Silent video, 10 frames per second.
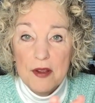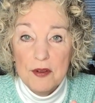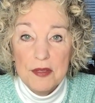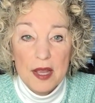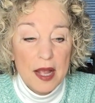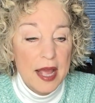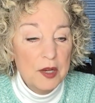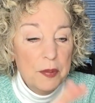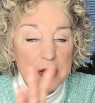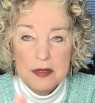everything i had
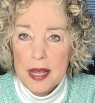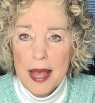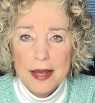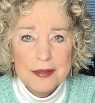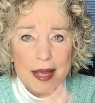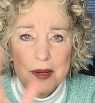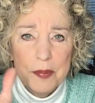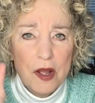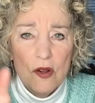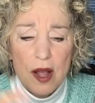to pay tax i had to
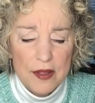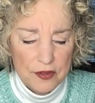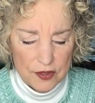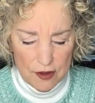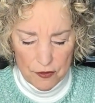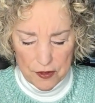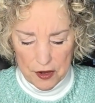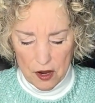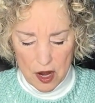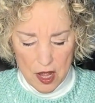pay all kinds of stuff on
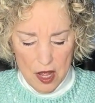there